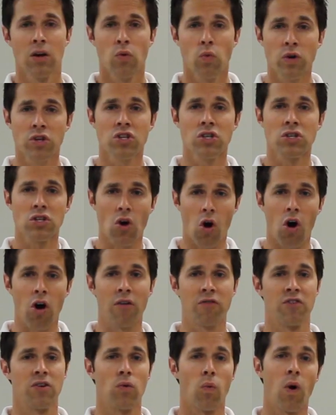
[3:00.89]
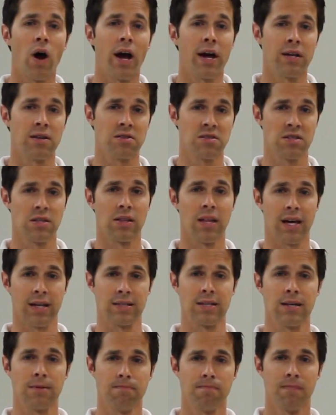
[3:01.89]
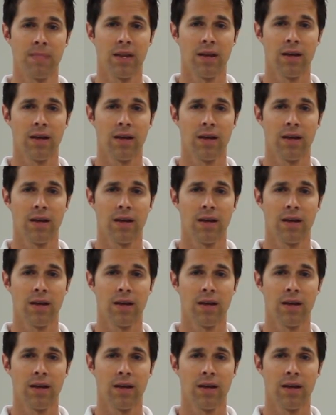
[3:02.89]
which is often why it is selected.